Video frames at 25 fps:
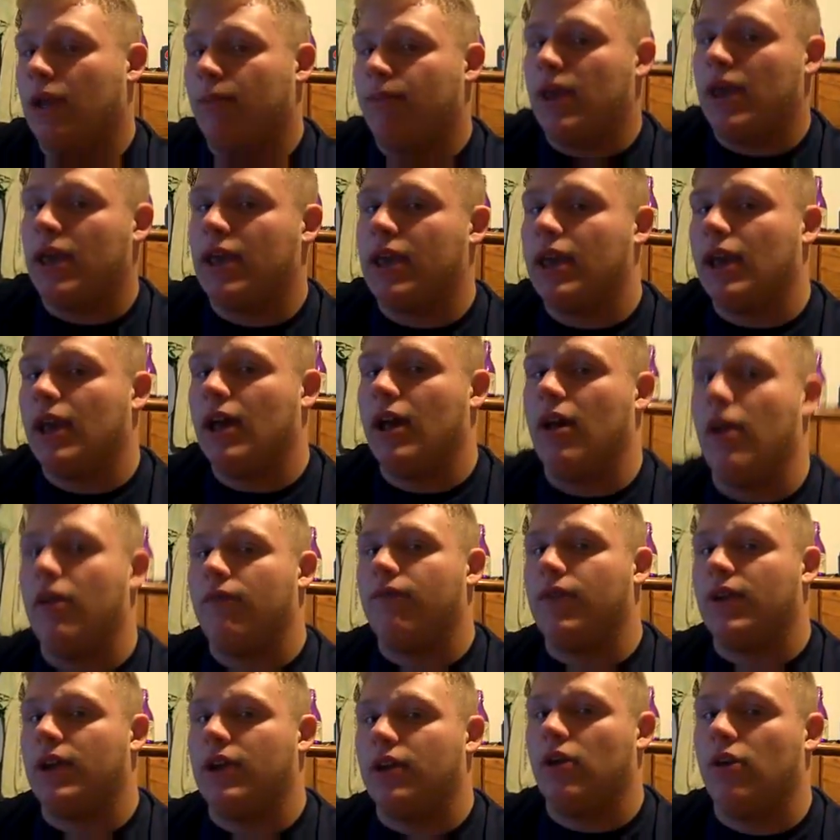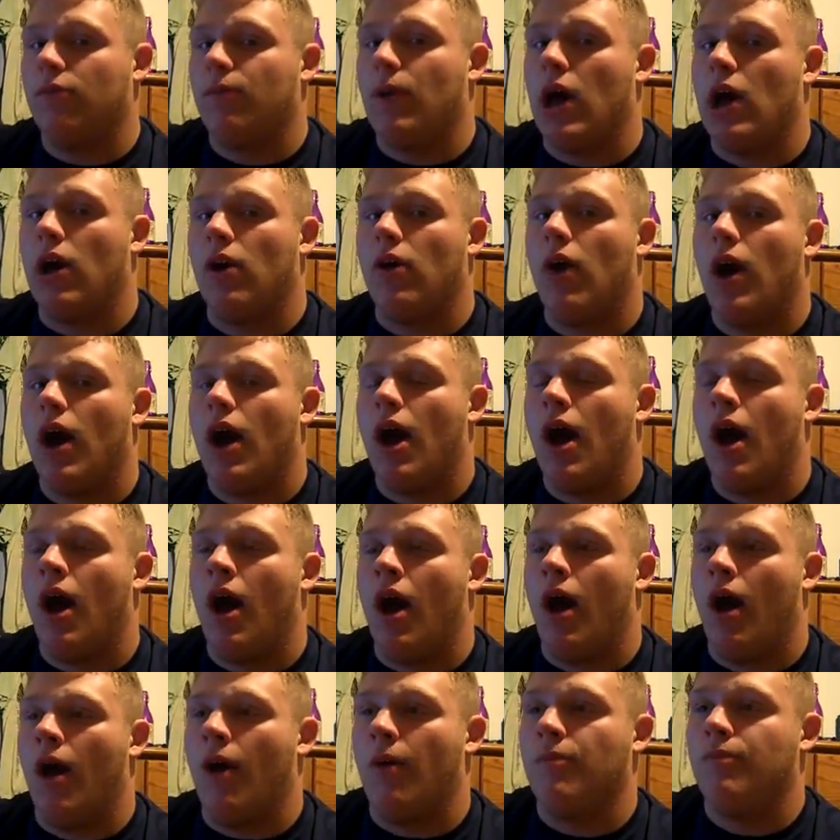on making a video about
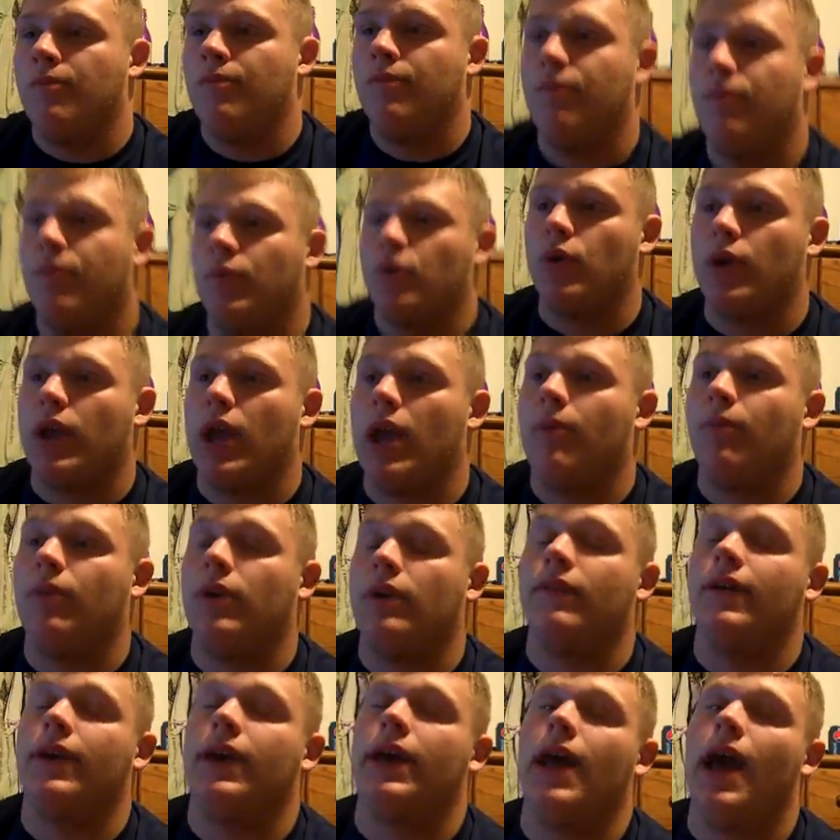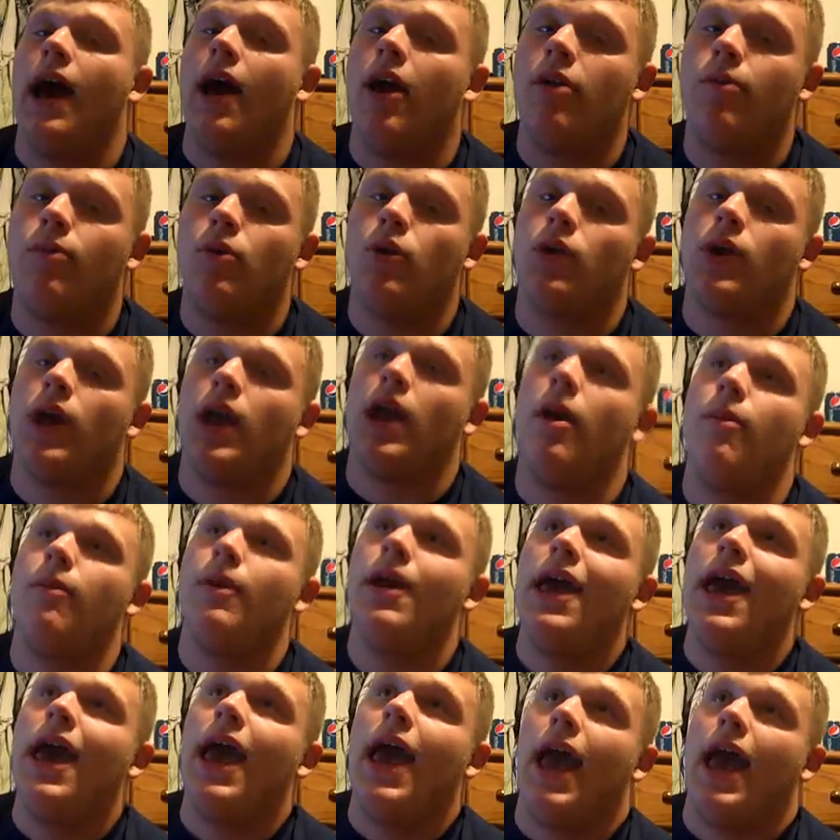boot camp whenever I get out of boot camp,
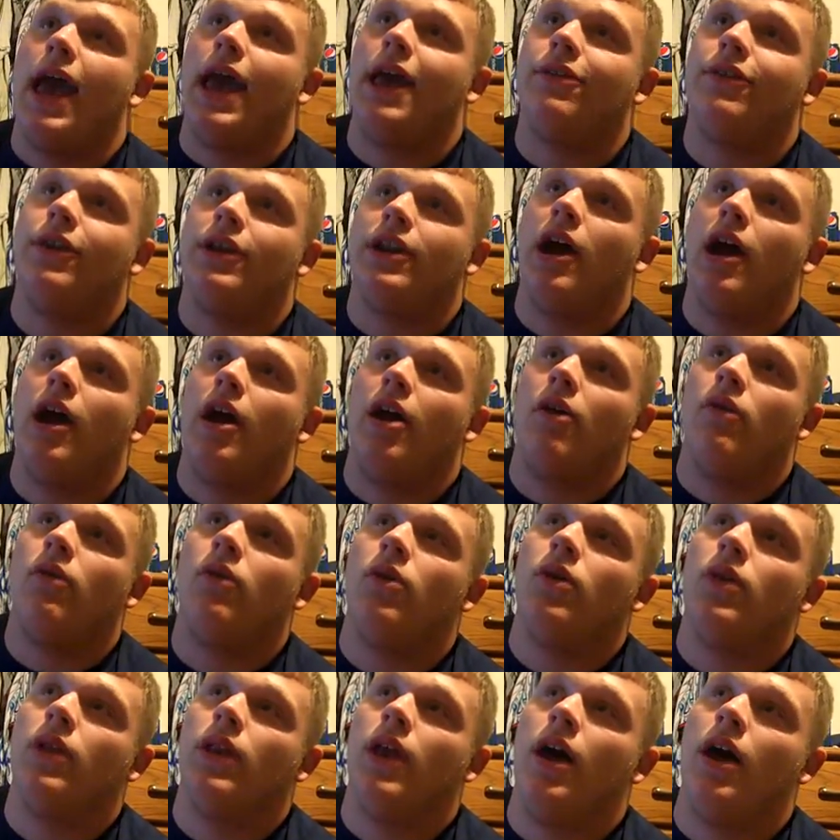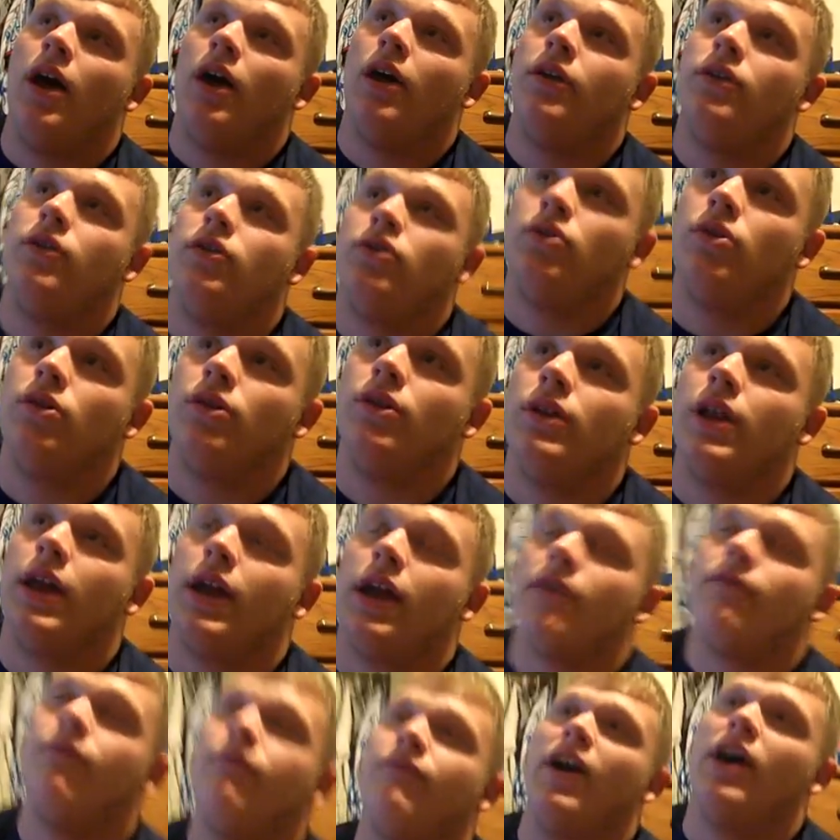and then I will do
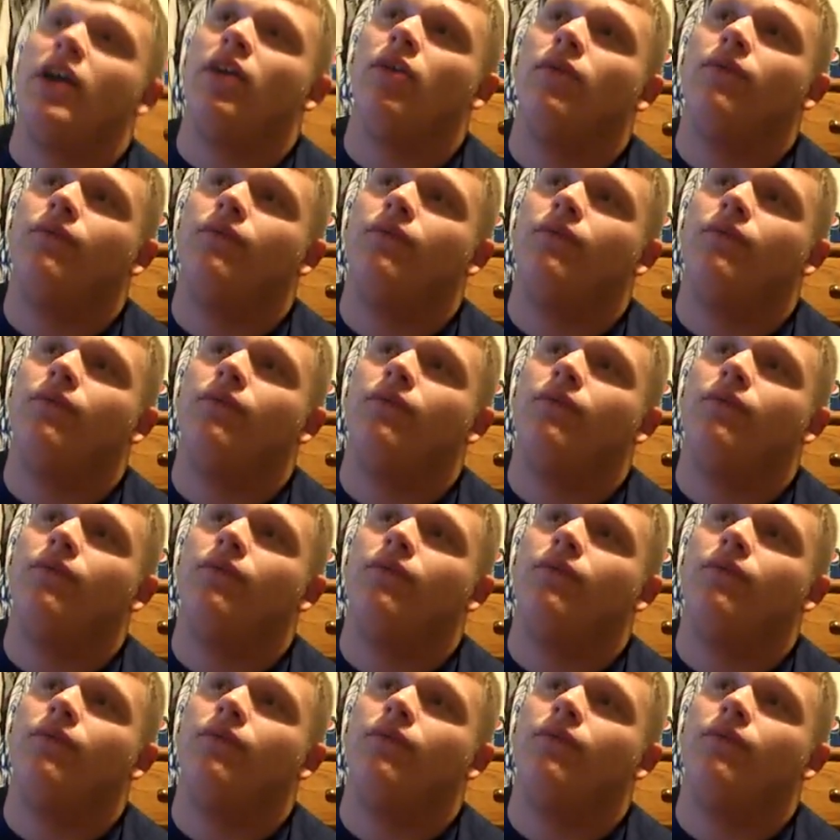like a final